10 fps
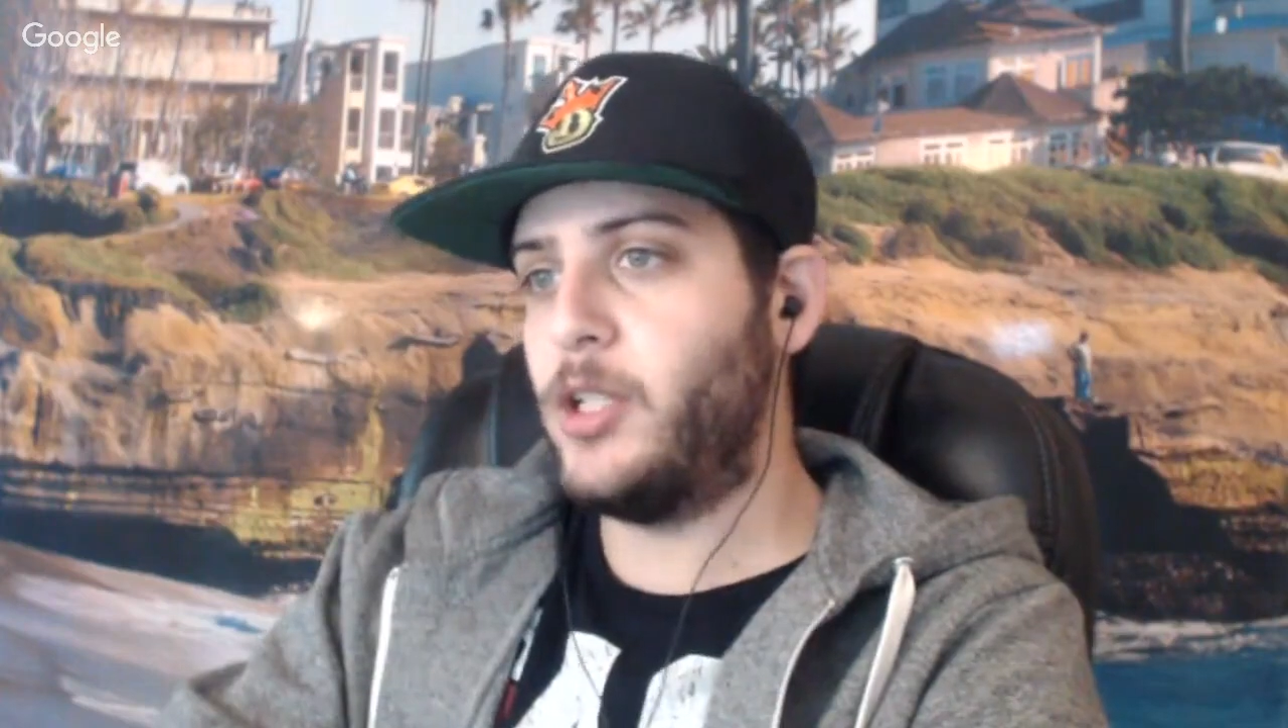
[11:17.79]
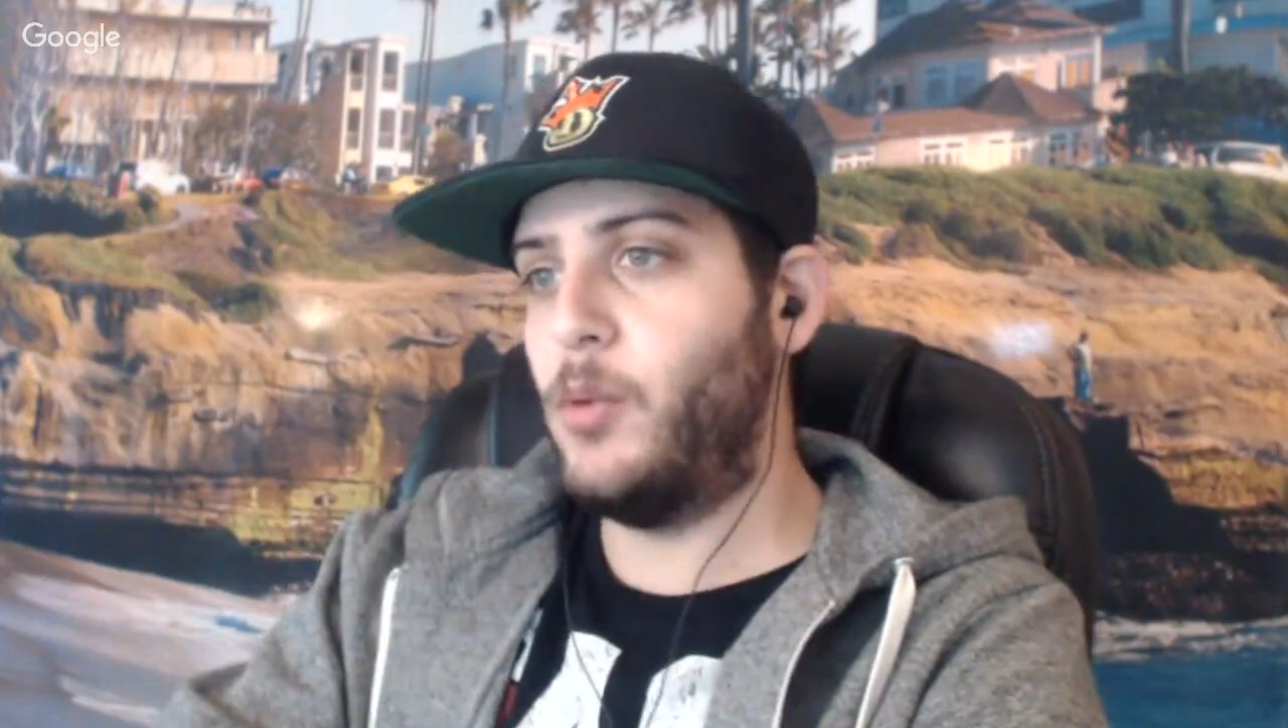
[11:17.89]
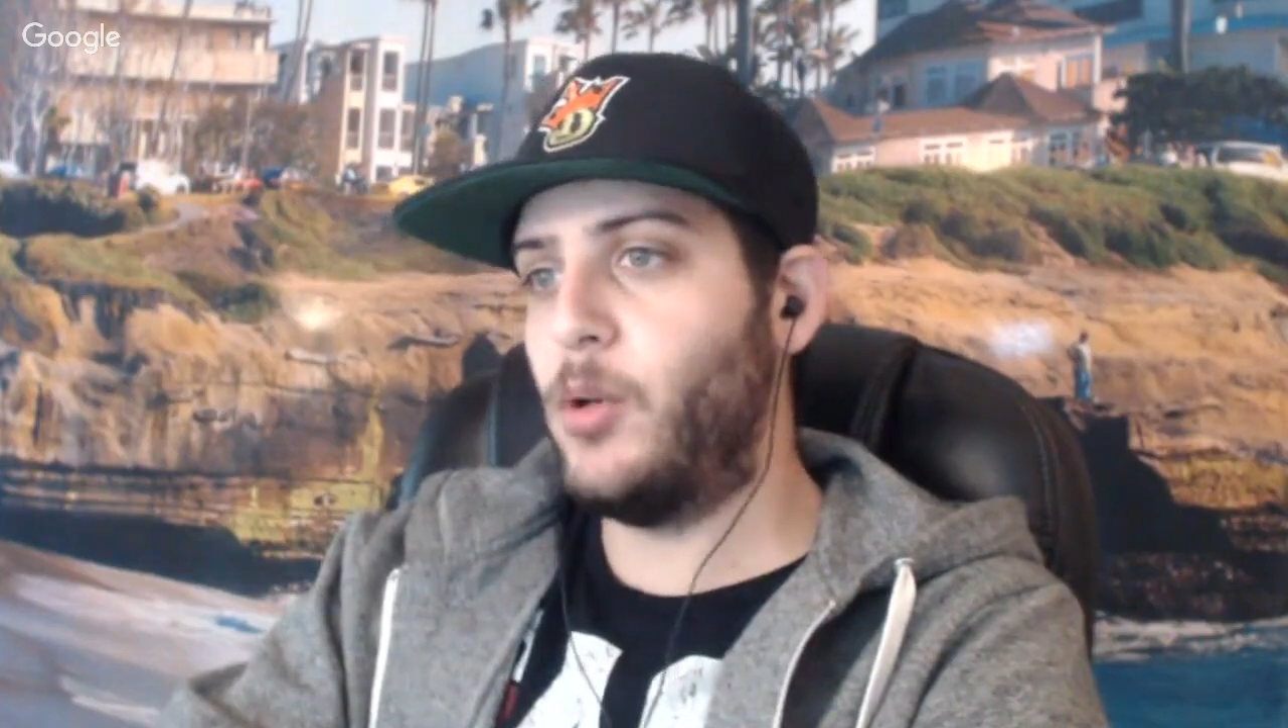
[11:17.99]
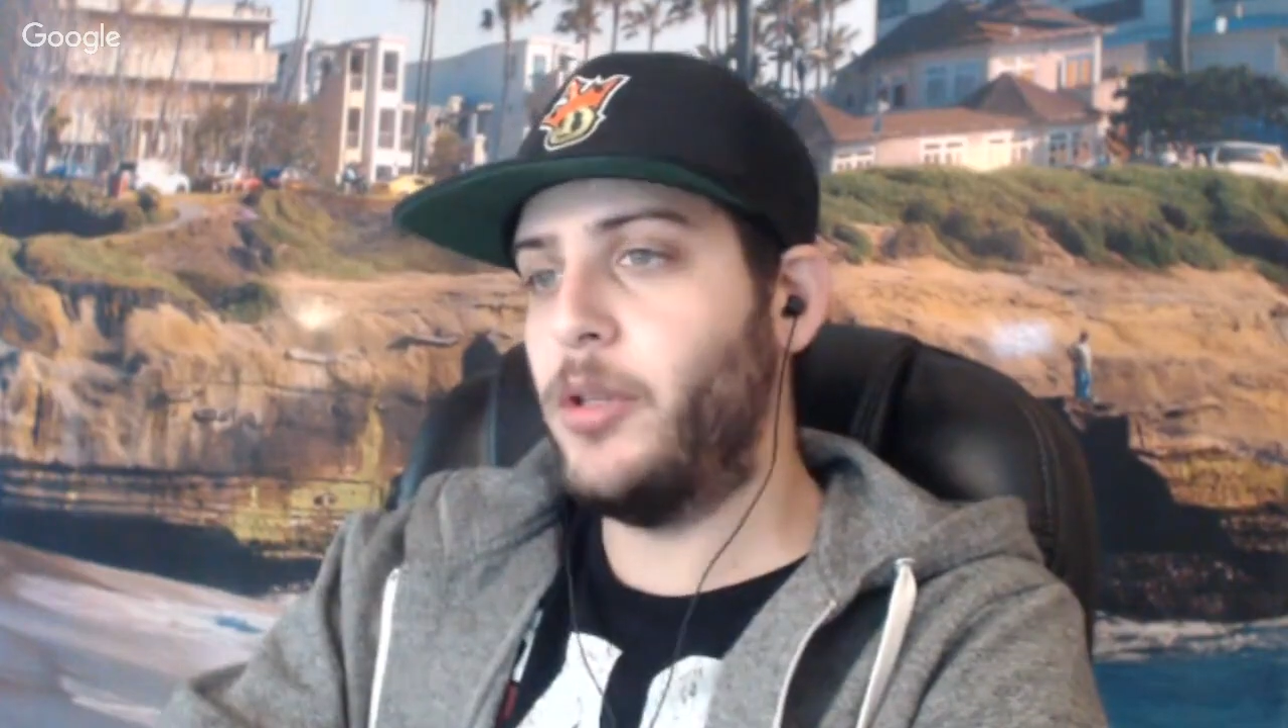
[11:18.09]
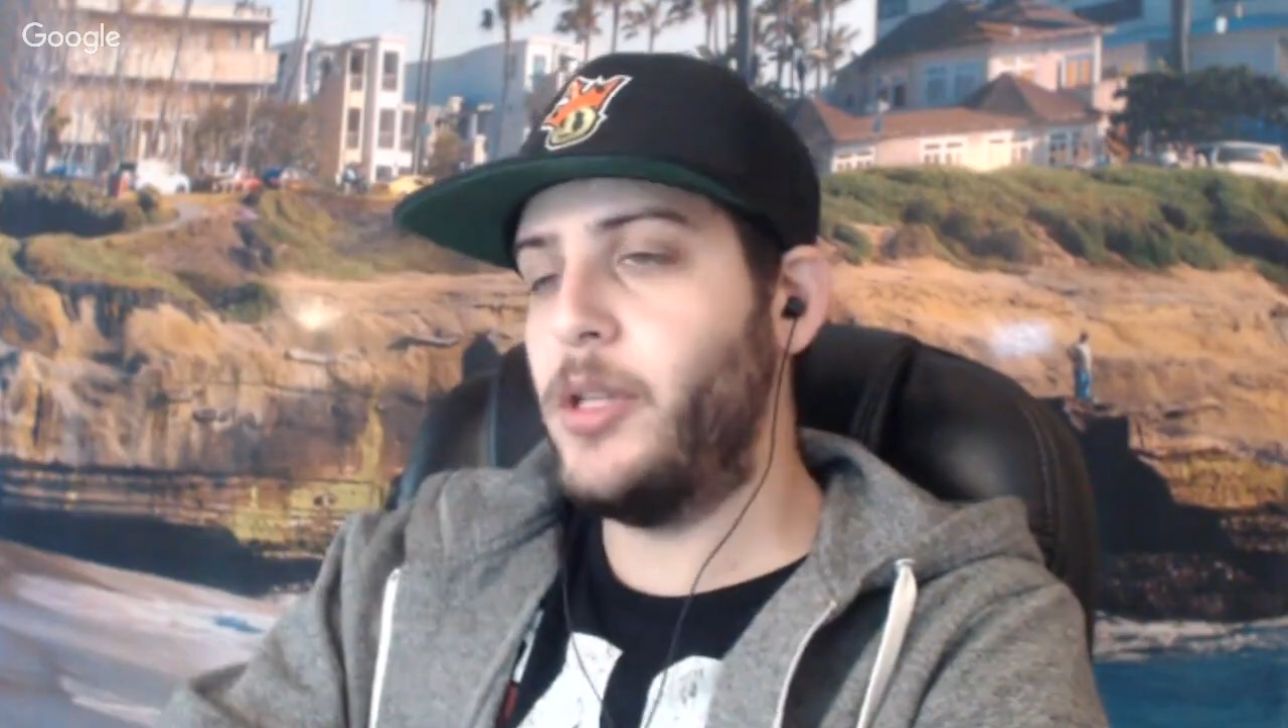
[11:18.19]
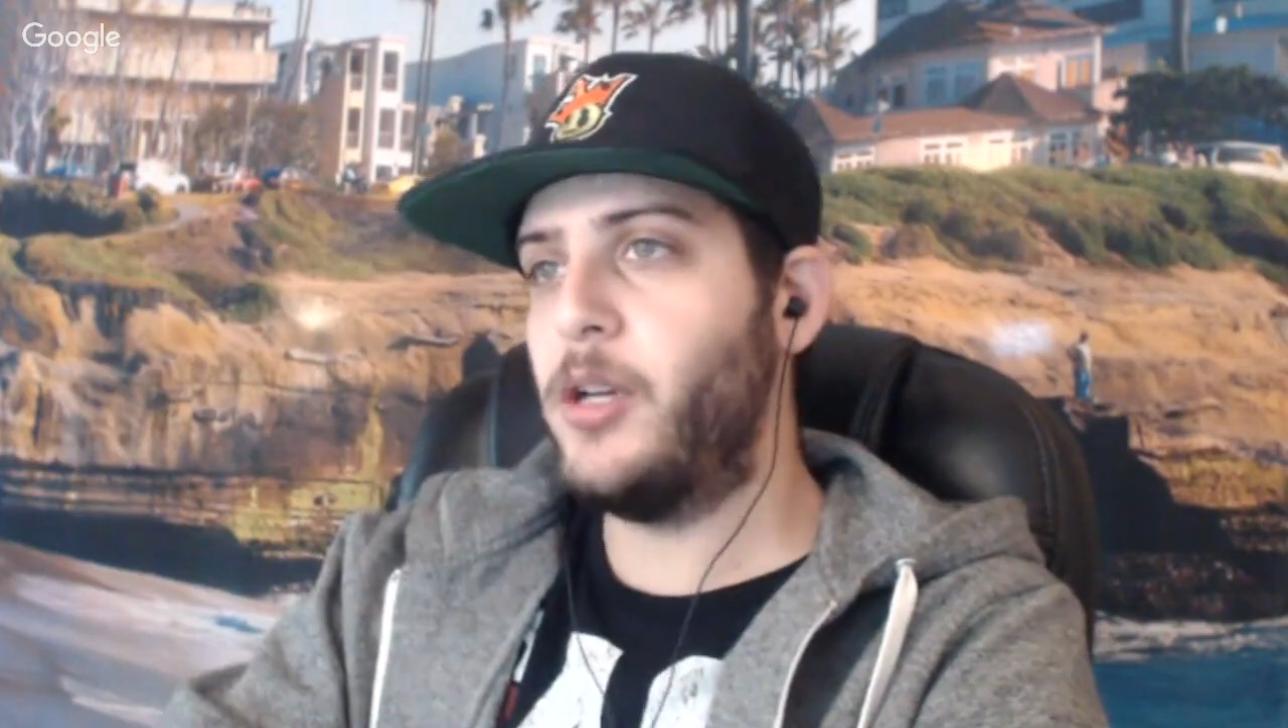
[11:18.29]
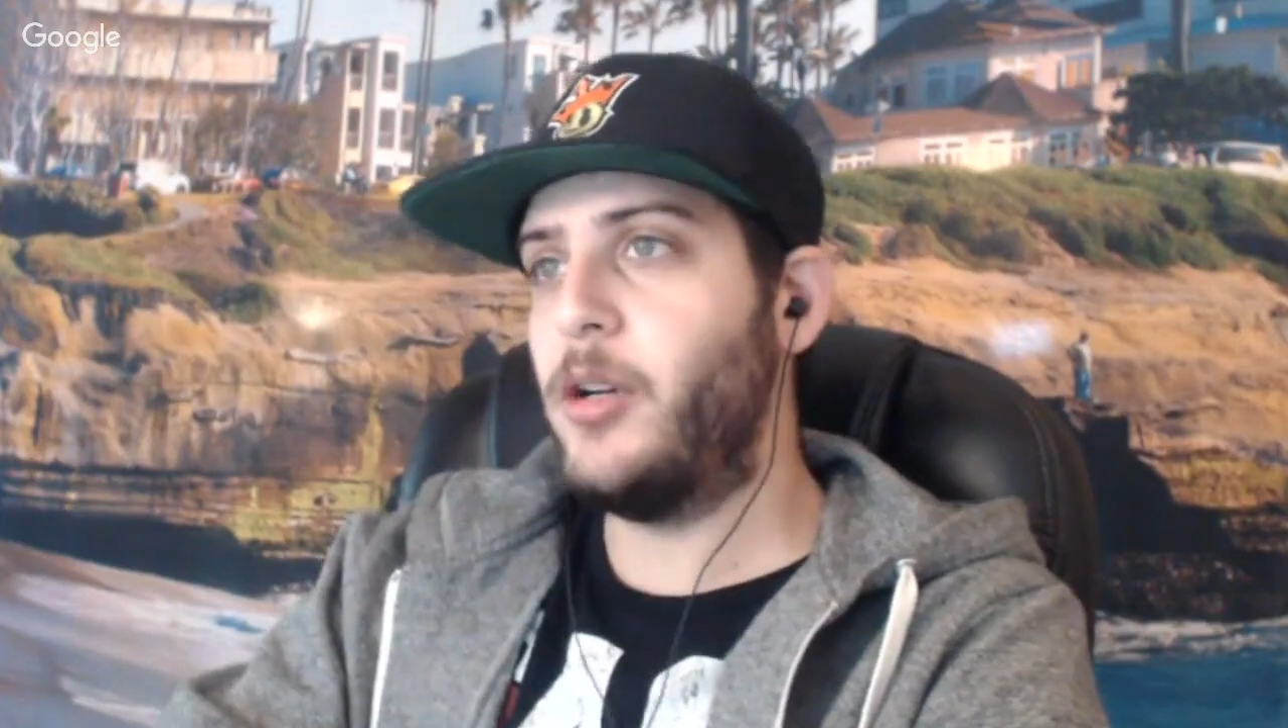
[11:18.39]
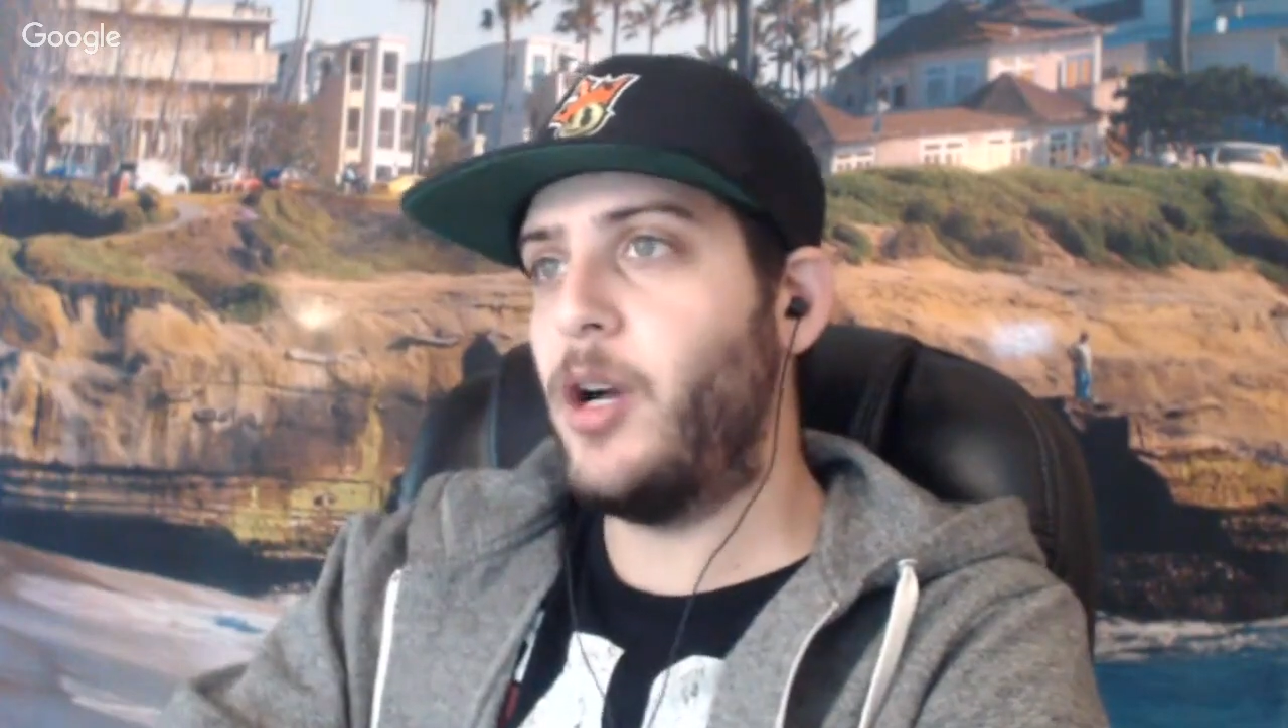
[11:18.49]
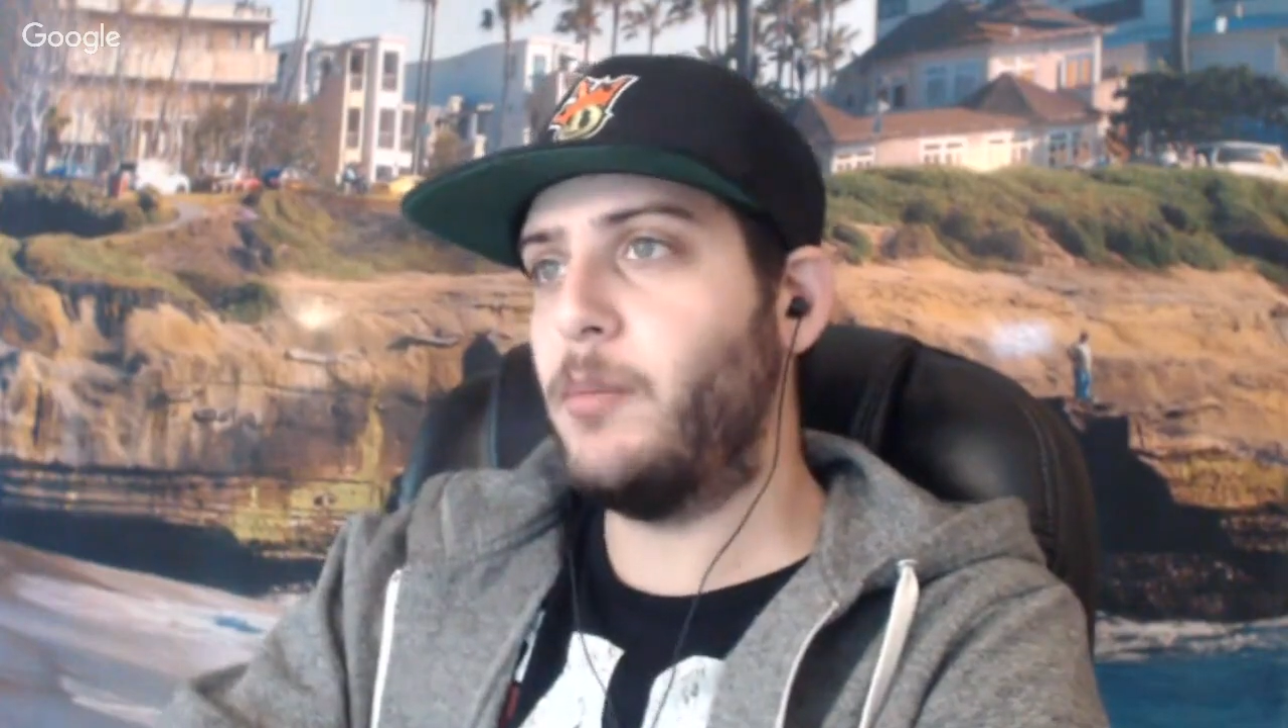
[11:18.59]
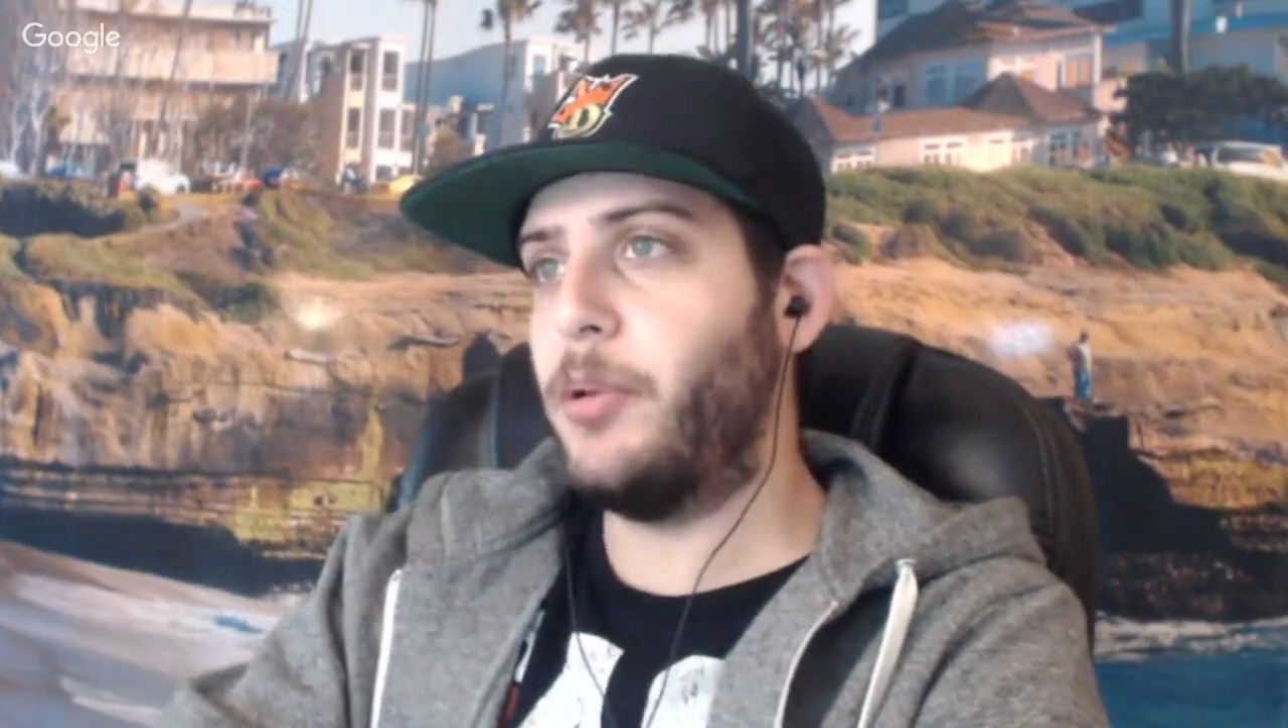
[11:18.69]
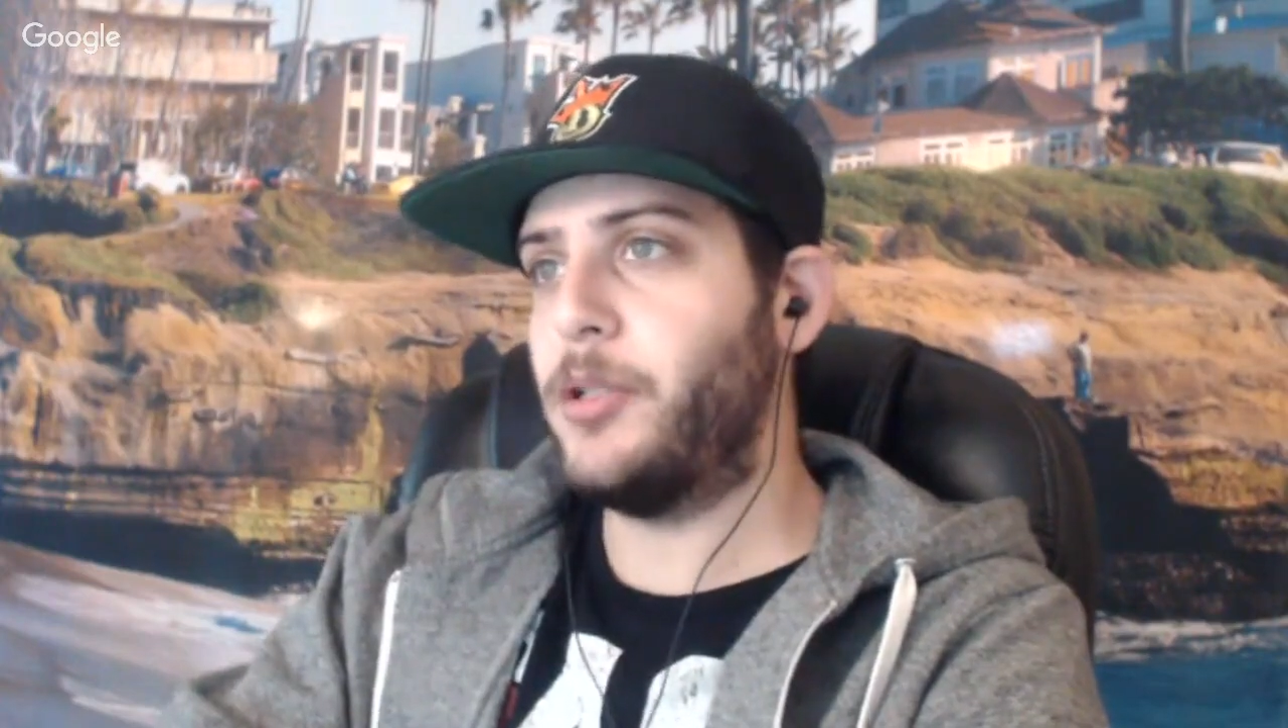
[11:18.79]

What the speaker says: Smolka the underdog,